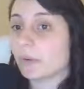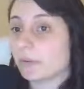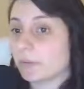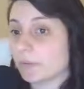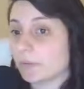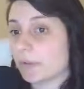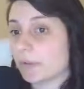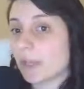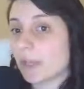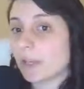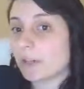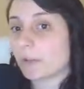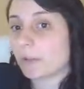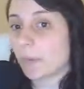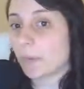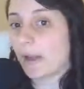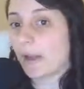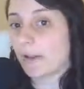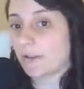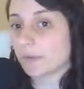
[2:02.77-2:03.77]
forget your
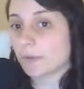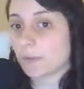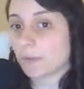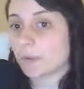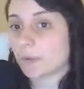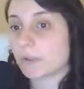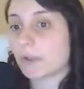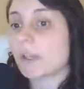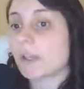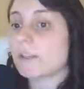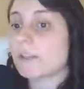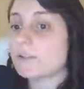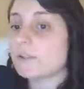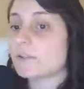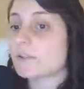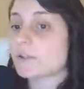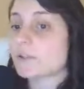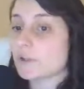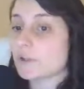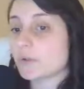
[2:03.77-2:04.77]
password, you
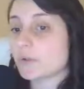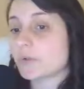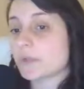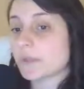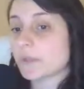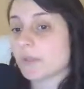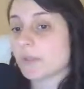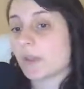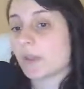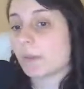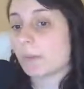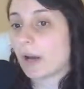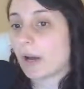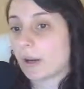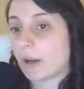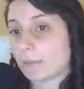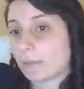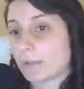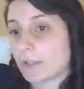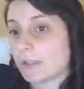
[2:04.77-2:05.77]
just choose the same
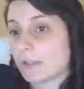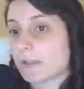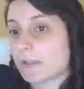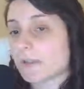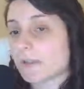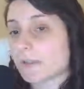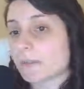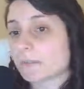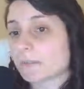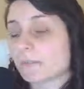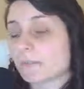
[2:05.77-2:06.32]
options,